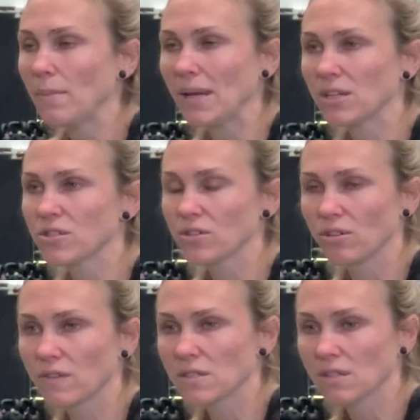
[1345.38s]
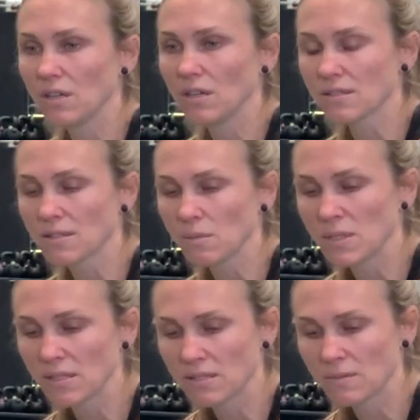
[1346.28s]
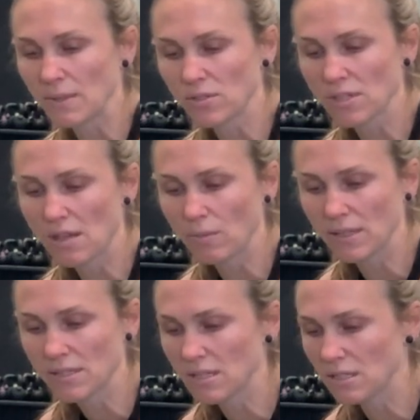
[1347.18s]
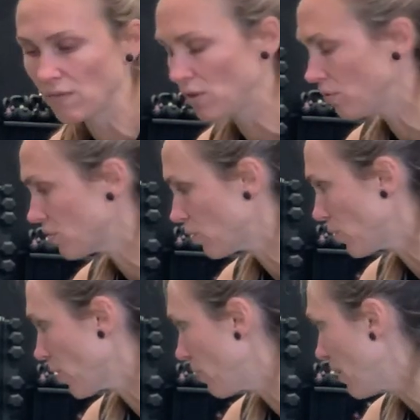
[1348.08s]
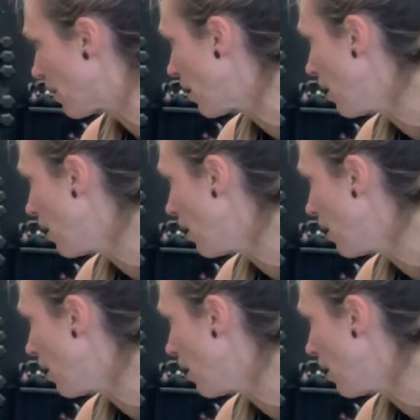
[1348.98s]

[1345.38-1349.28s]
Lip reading: main concern obviously is slip discs because they're the ones that are difficult to work with.